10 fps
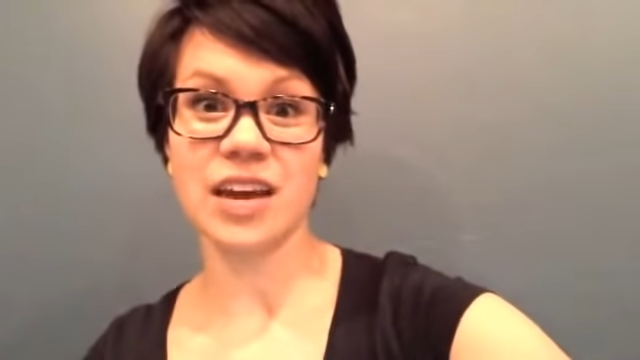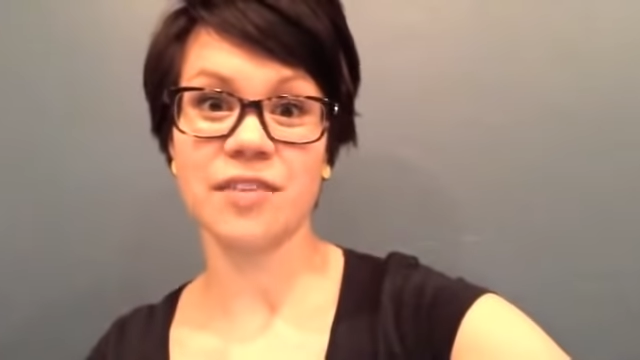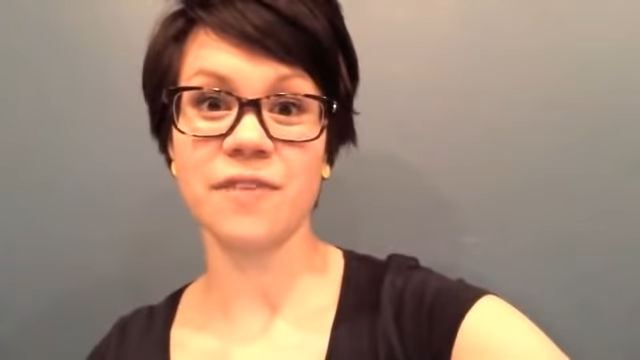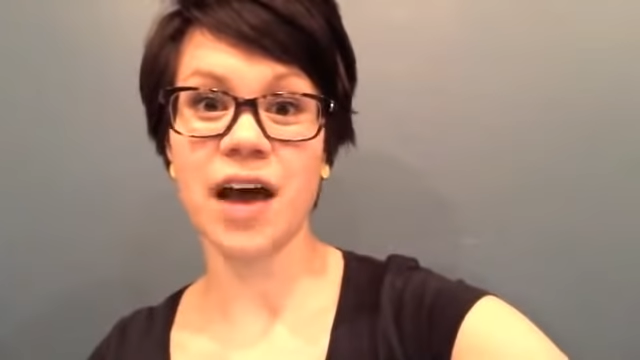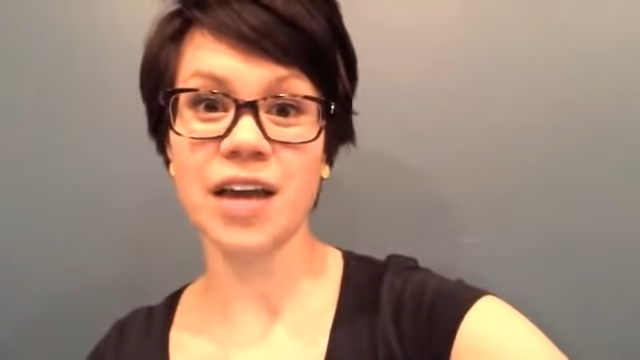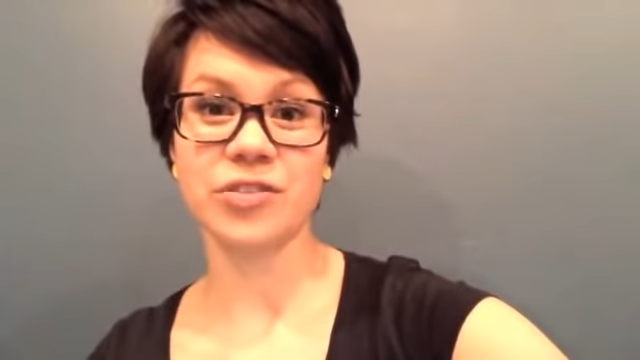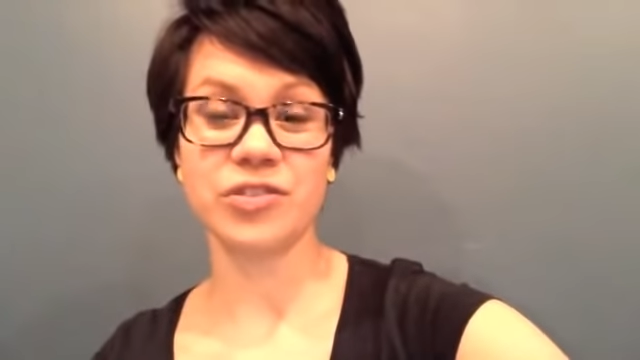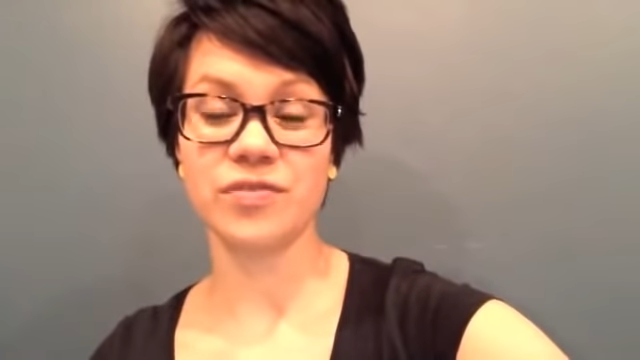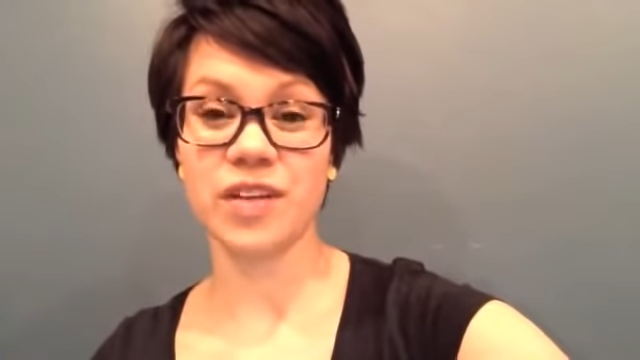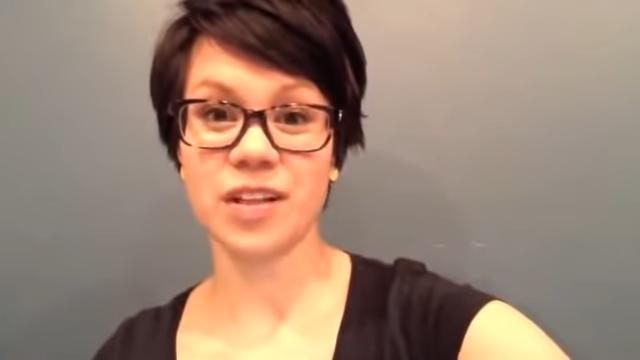that I find
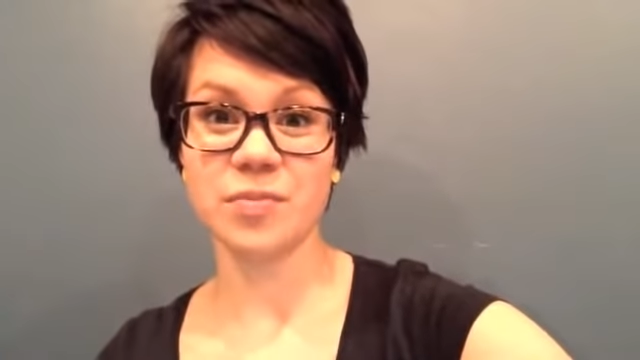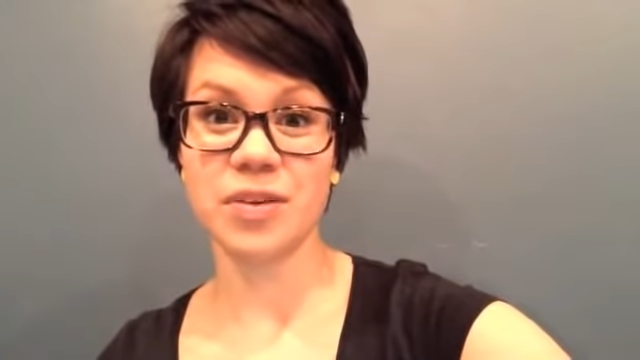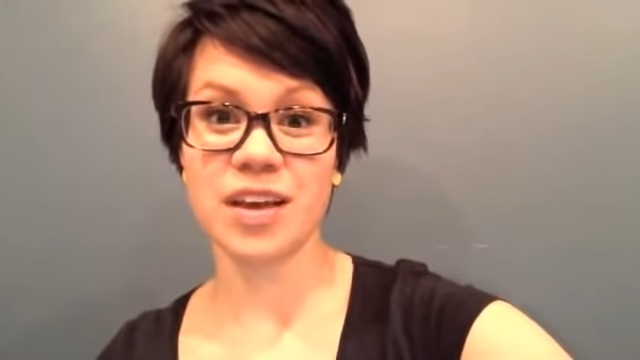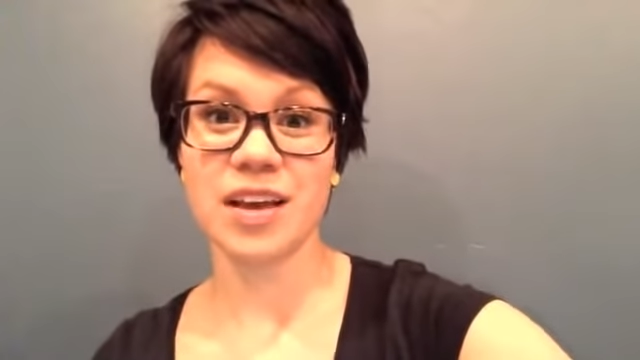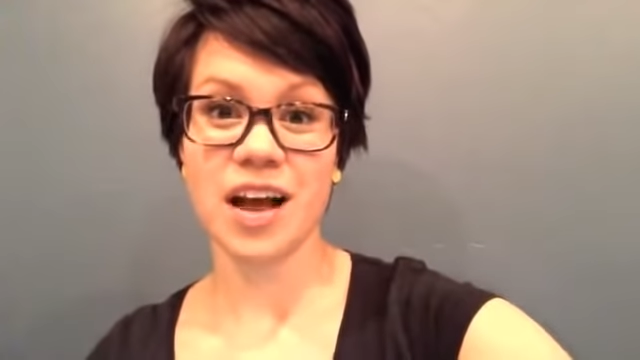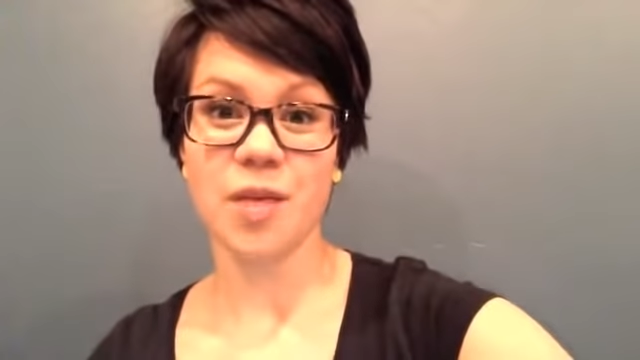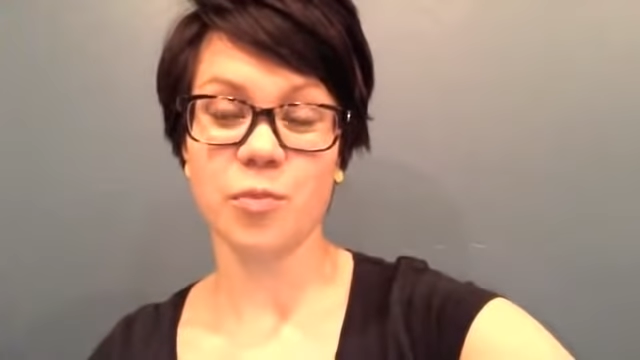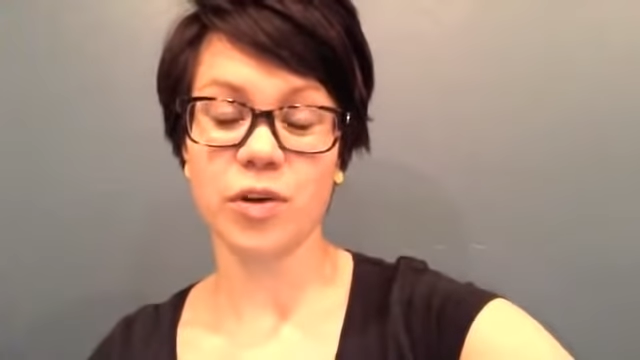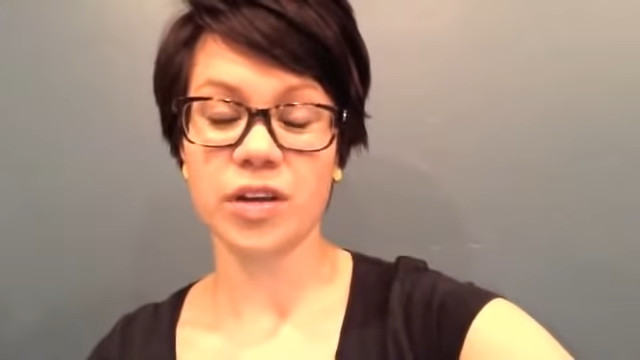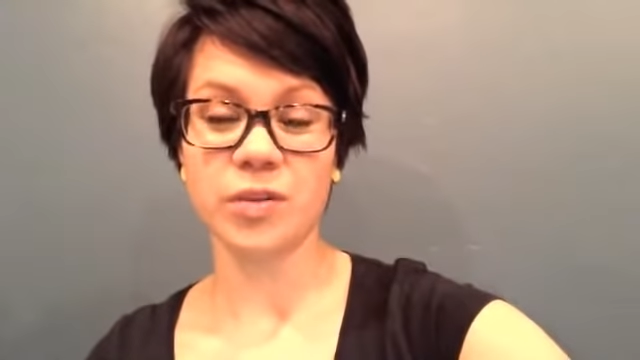or develop,
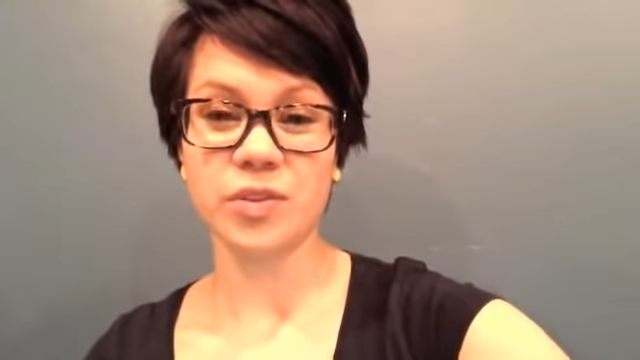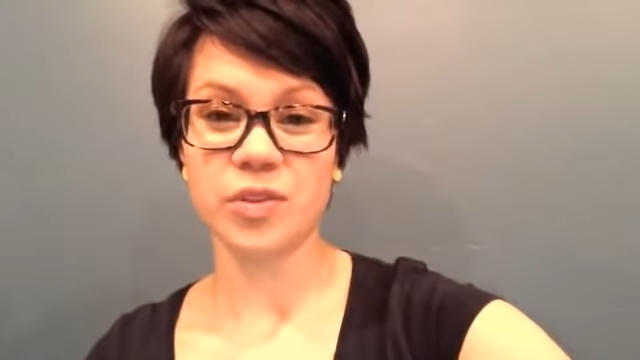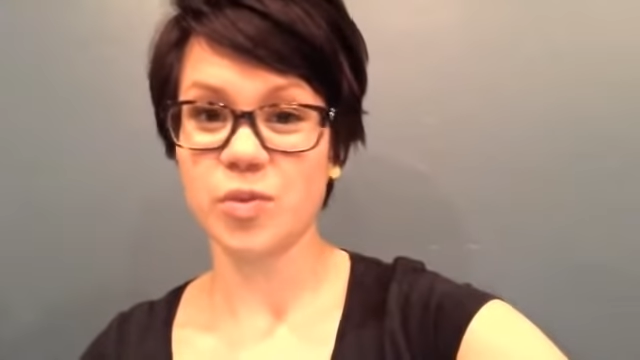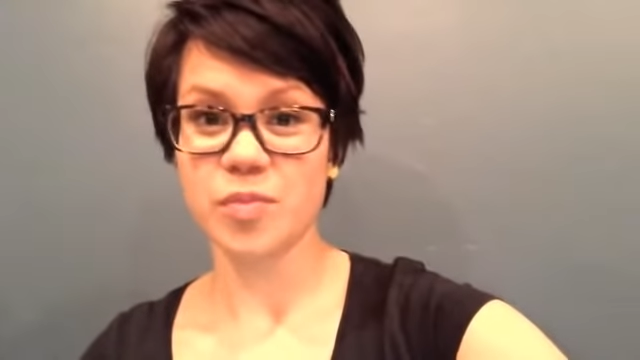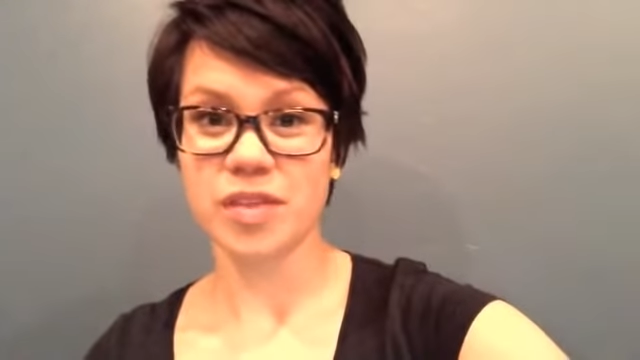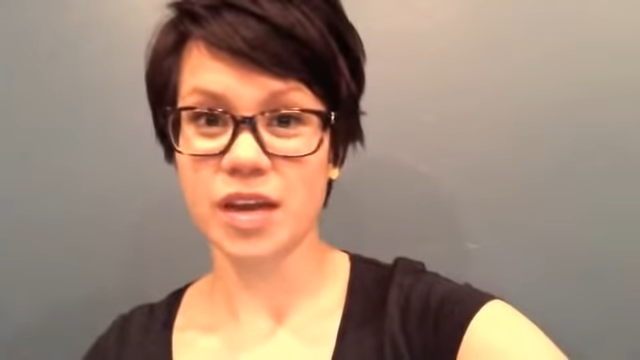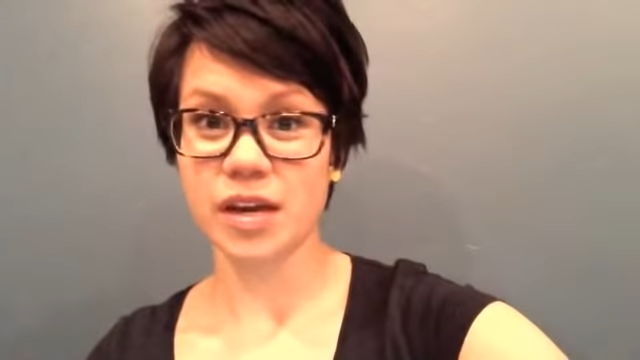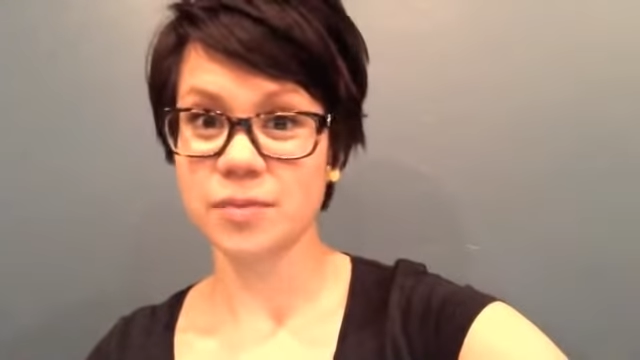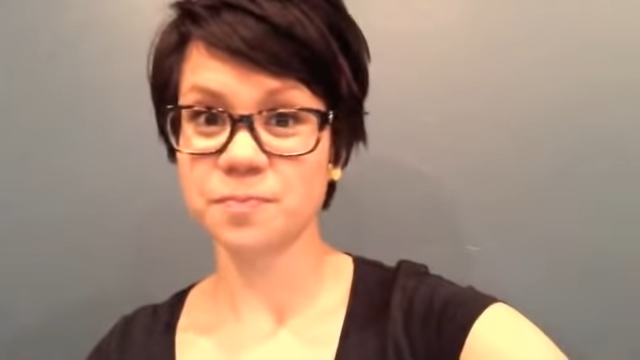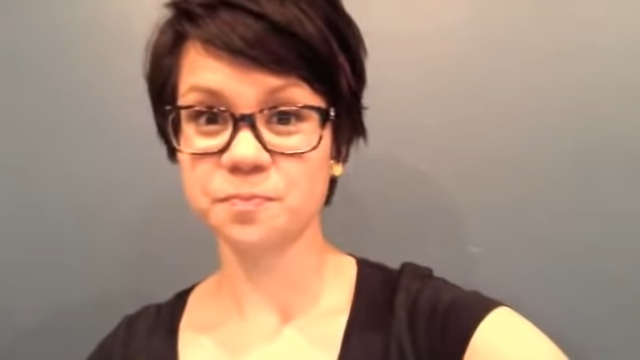working with the women
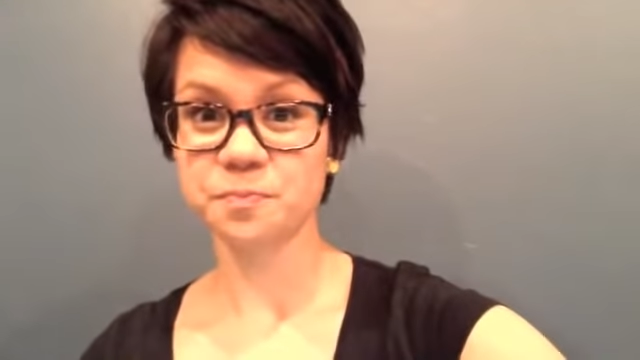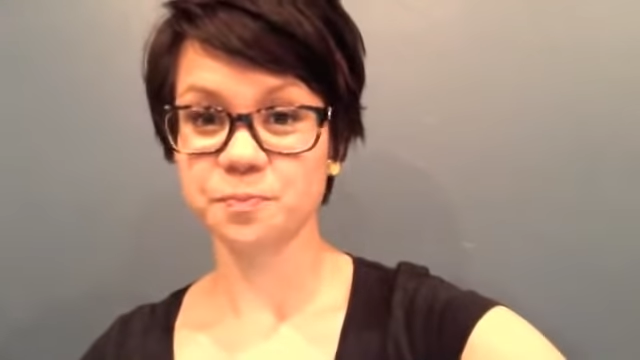there.